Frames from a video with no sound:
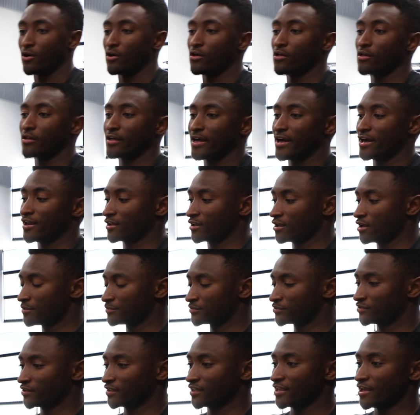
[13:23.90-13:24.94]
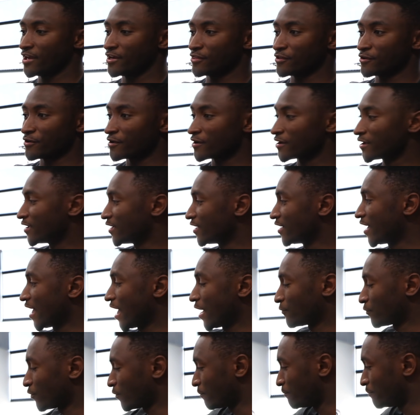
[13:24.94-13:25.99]
all kind of comes together
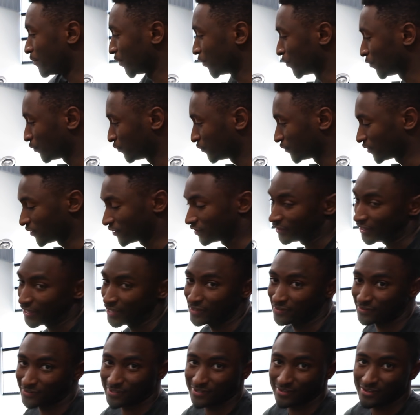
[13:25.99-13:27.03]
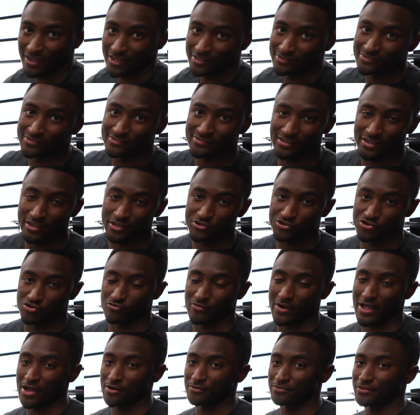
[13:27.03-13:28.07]
and we'll build light and stage
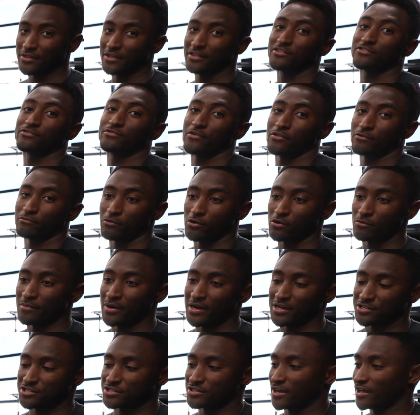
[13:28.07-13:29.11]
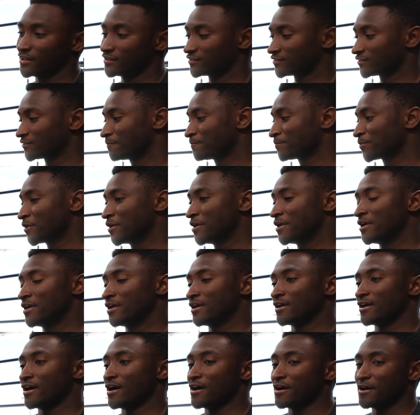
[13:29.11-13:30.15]
around this for the robot shots.
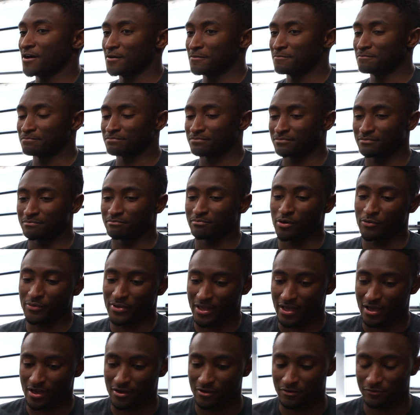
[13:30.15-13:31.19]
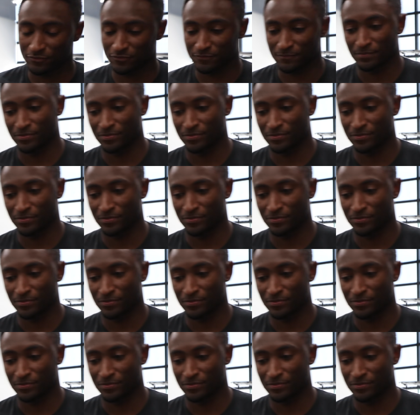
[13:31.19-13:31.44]
But we have